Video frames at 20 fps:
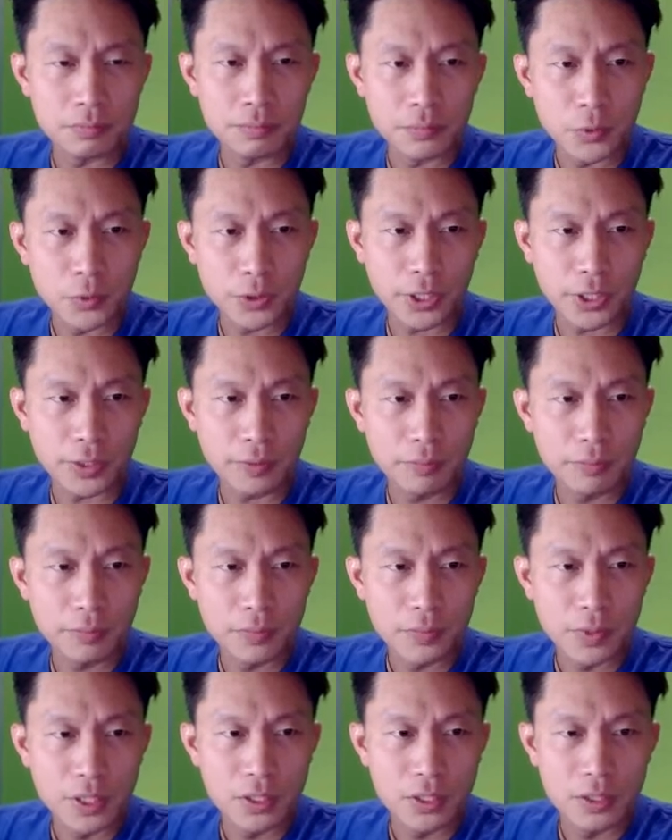Okay.
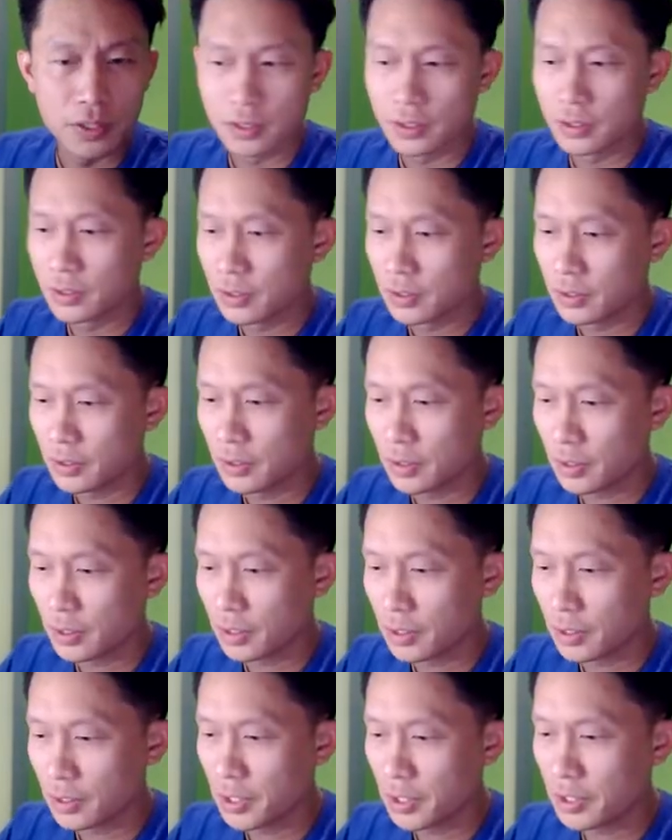I
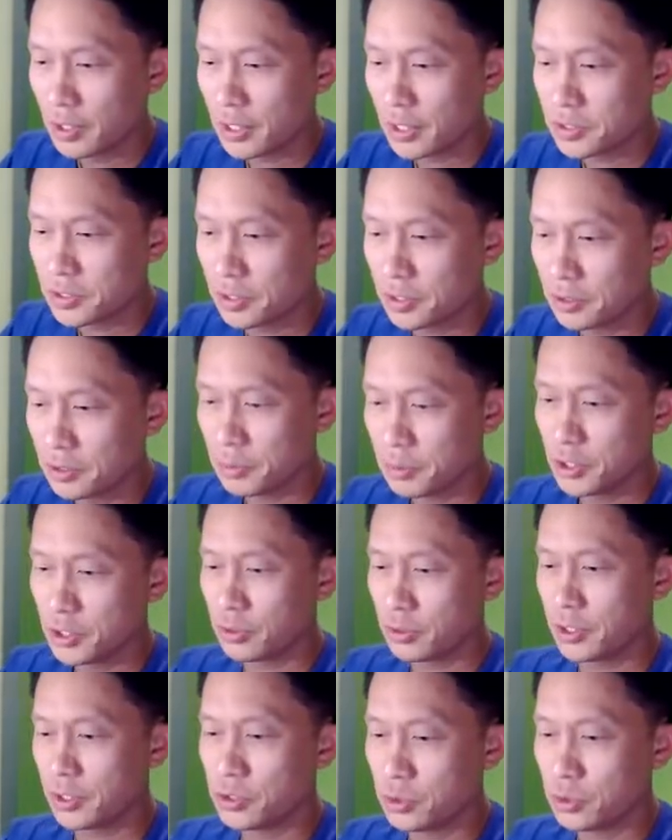might accidentally be
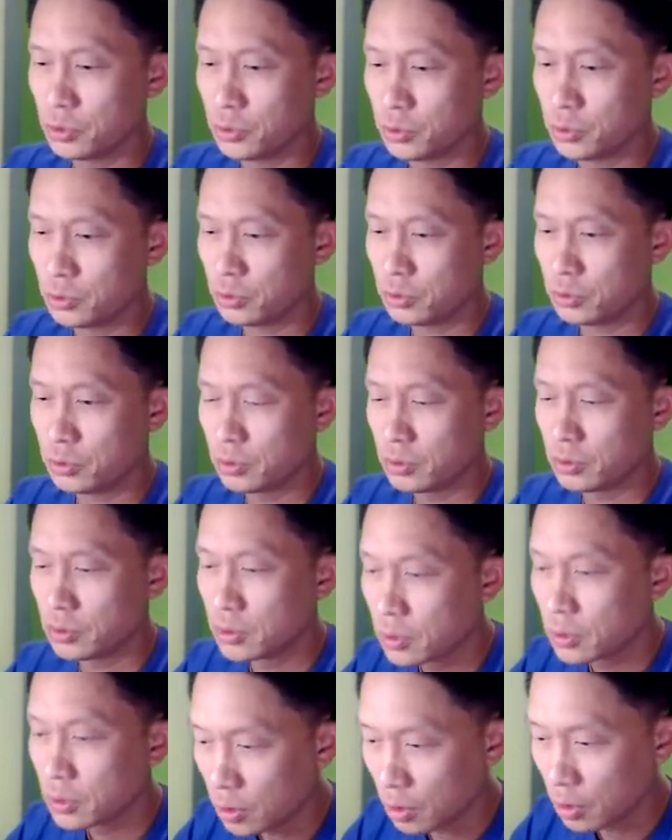trying to
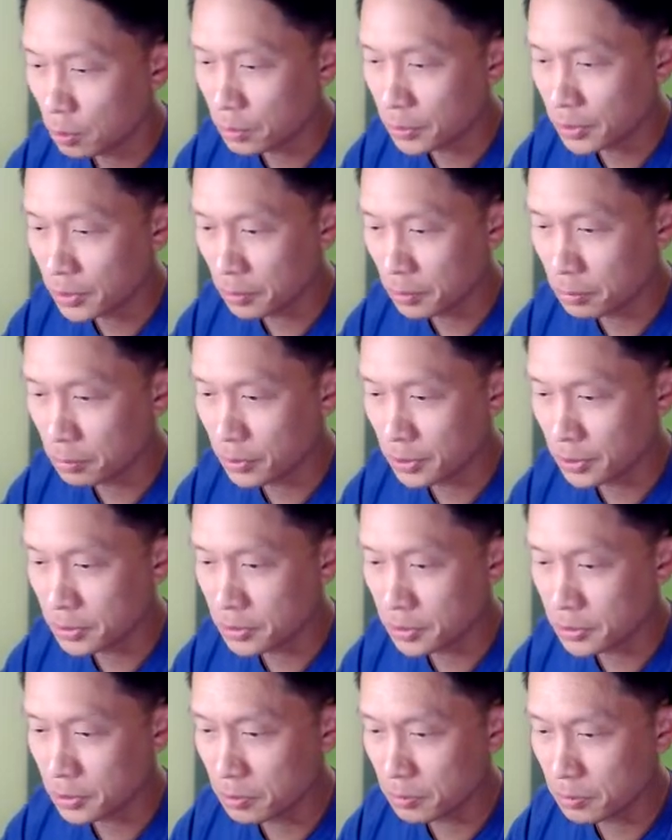open a
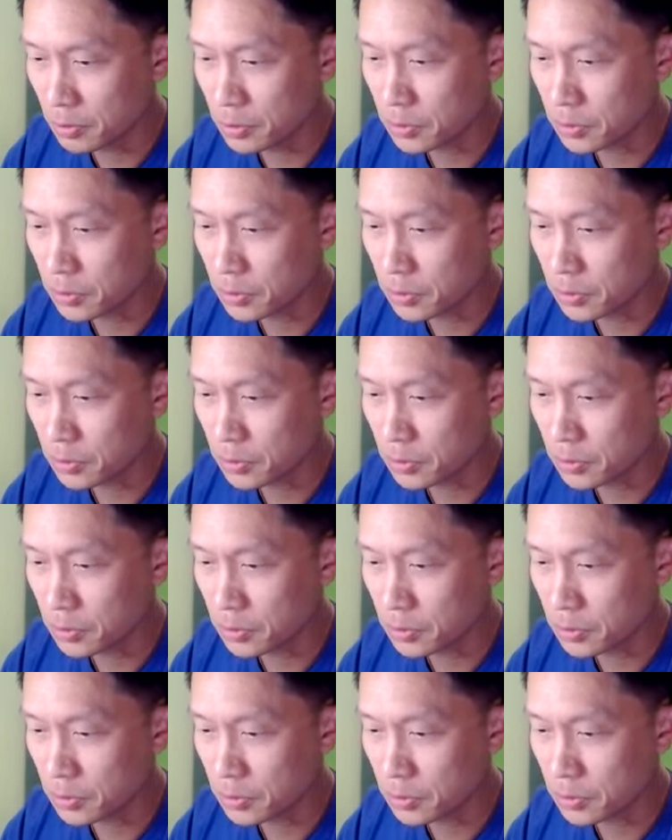pre-existing one.